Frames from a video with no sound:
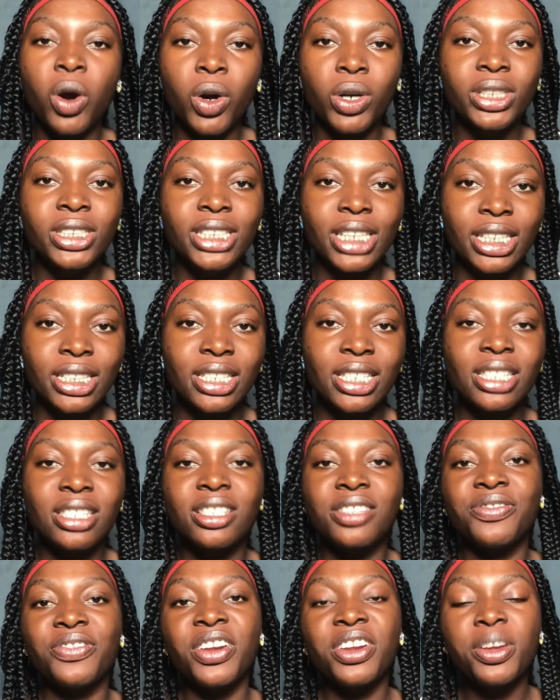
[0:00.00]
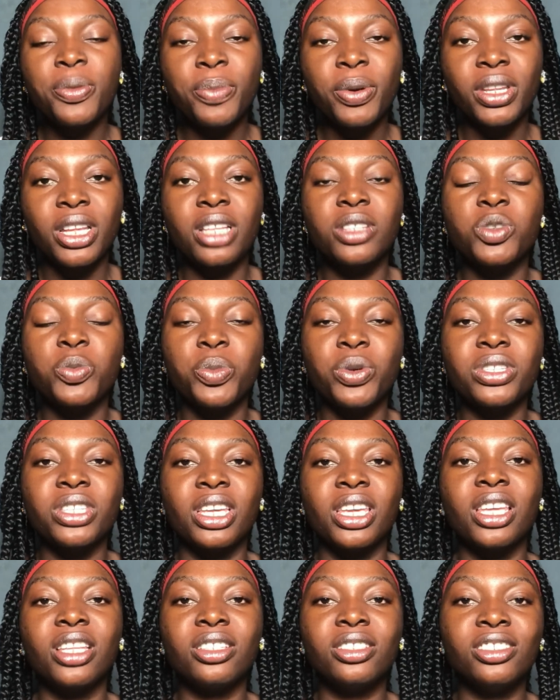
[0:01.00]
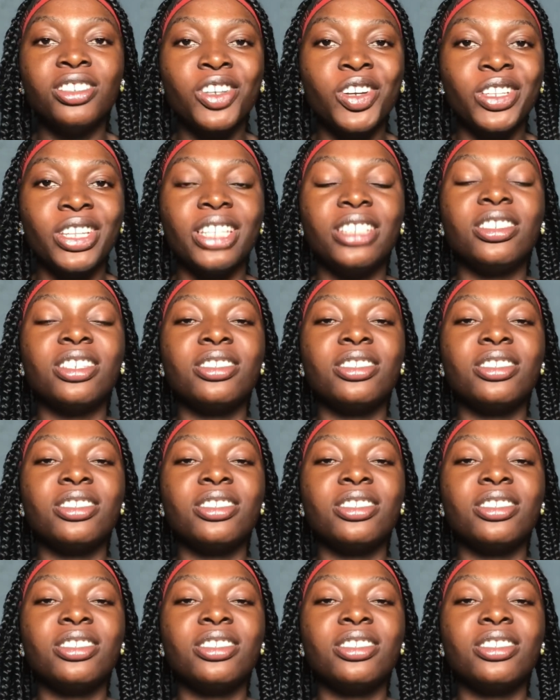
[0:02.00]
content. It is very important to post engaging content.